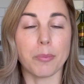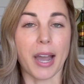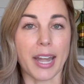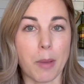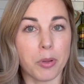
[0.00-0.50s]

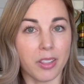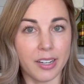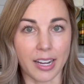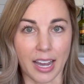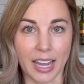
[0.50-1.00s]
Pineapple
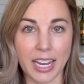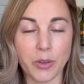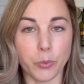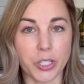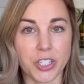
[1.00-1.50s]

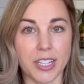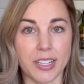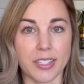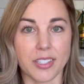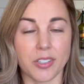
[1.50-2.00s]
Lanai, which
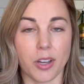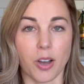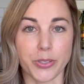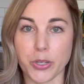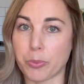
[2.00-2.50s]
is
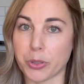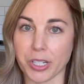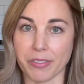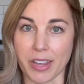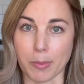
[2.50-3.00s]
also
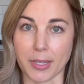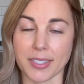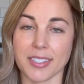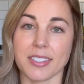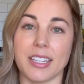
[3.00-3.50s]
pretty
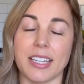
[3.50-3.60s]
famous.